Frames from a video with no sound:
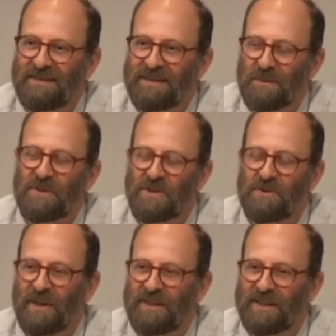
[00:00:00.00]
so, which
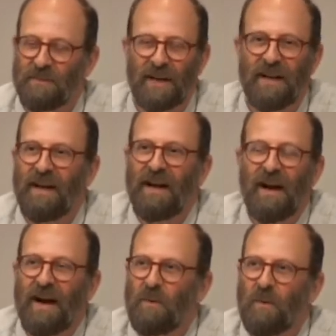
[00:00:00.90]
is what he did. But
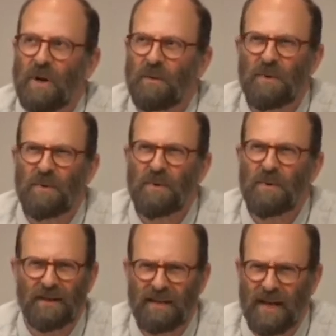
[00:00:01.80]
when we were sitting
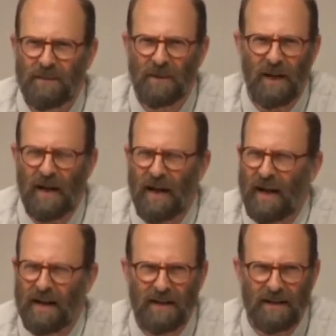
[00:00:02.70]
around the table,
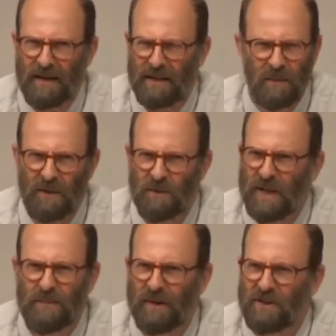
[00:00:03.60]
my
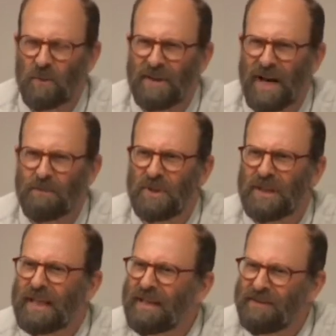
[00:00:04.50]
grandparents would not
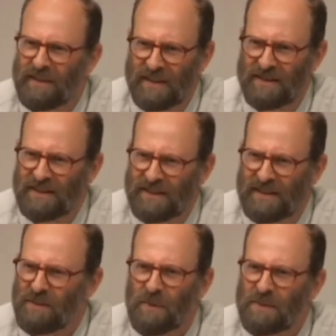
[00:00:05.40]
believe this.
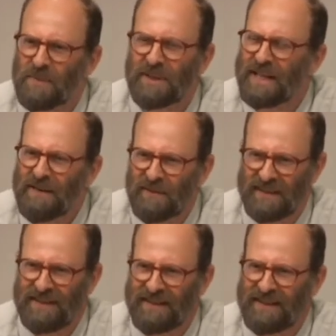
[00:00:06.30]
They just wouldn't believe
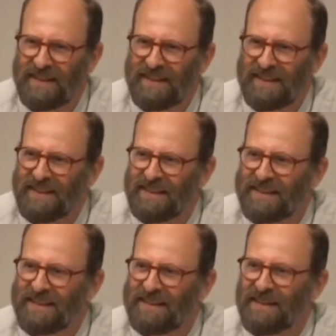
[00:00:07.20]
it,
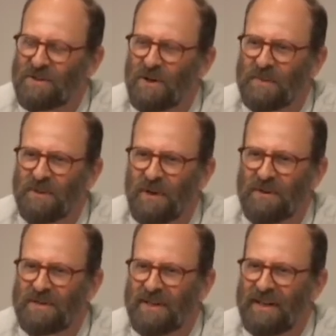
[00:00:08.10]
that a German lawyer
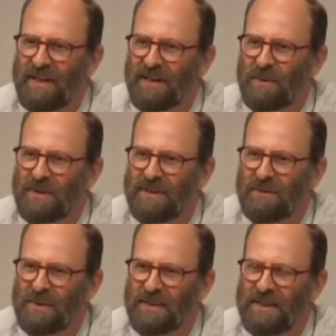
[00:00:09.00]
is sitting here
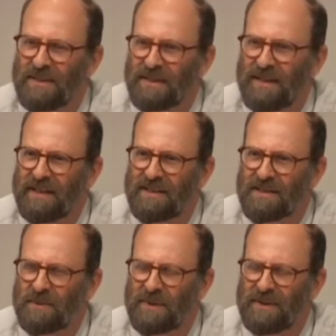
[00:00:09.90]
with these
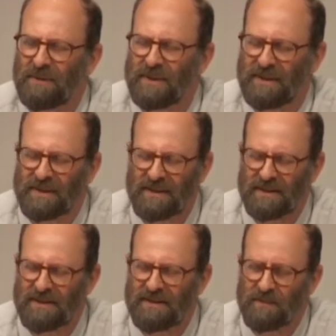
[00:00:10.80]
liens, with
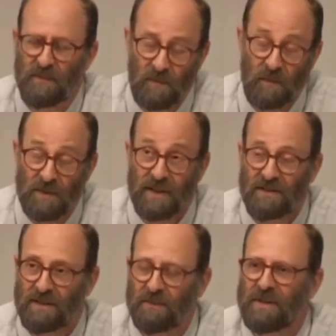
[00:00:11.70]
this, well,
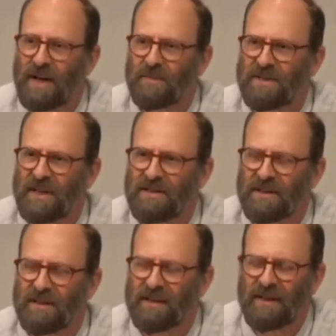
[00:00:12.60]
essentially with compensation,